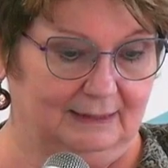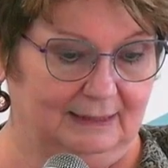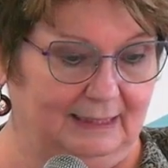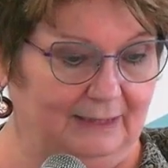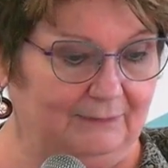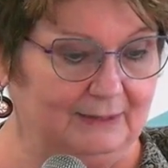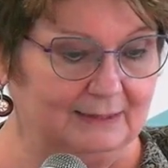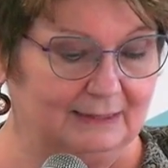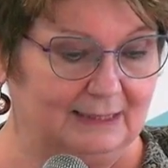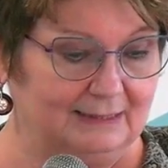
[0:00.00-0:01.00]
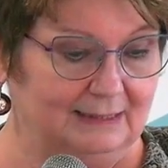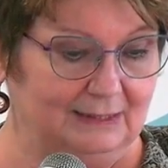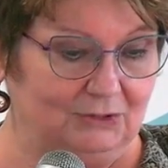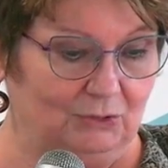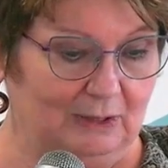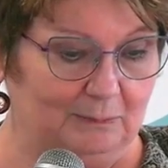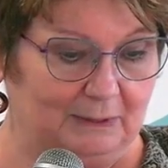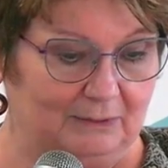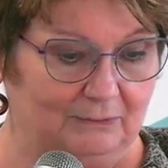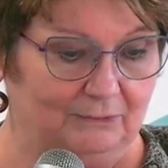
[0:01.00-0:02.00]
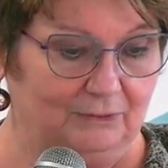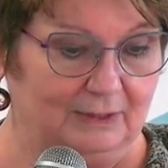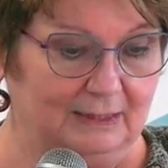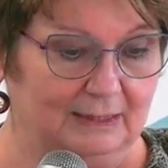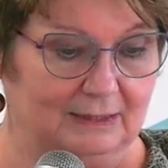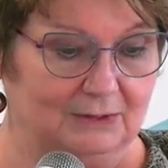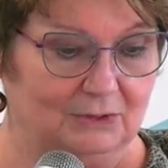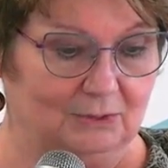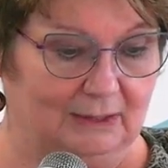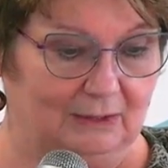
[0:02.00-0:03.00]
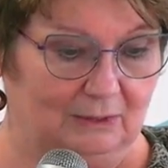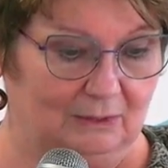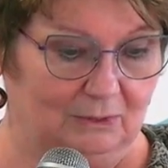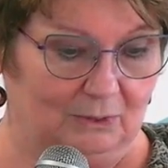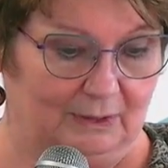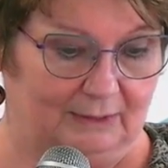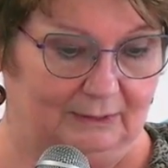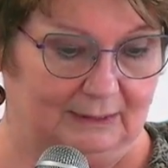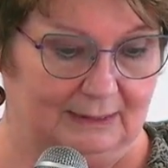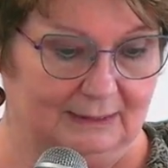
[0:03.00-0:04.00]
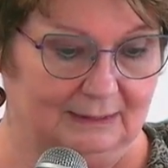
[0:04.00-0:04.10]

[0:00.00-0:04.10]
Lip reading: Even as I seek treatment for the injury or illness,